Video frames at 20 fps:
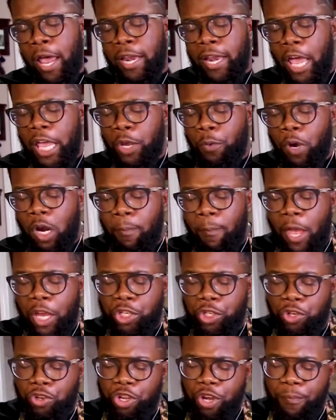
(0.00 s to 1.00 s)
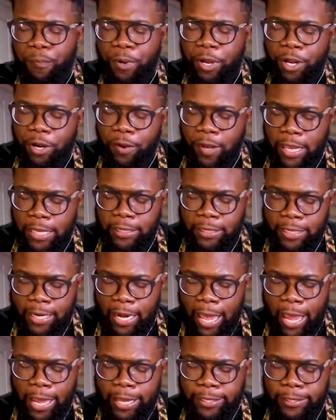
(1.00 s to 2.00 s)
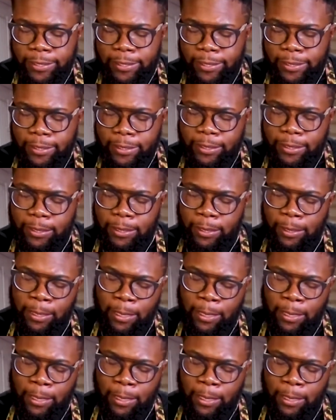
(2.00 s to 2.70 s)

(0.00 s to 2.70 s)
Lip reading: Now you wanna make sure your butter is nice